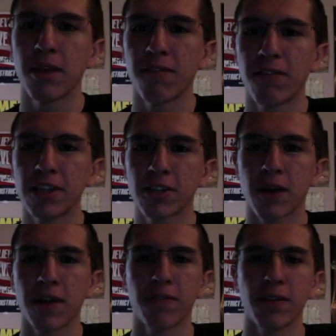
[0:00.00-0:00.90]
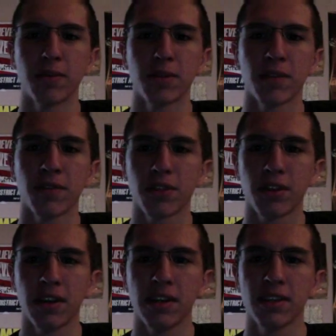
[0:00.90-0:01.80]
and French crime films of the
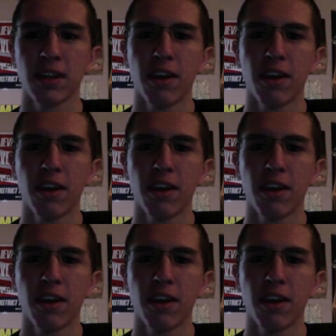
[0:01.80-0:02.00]
30s,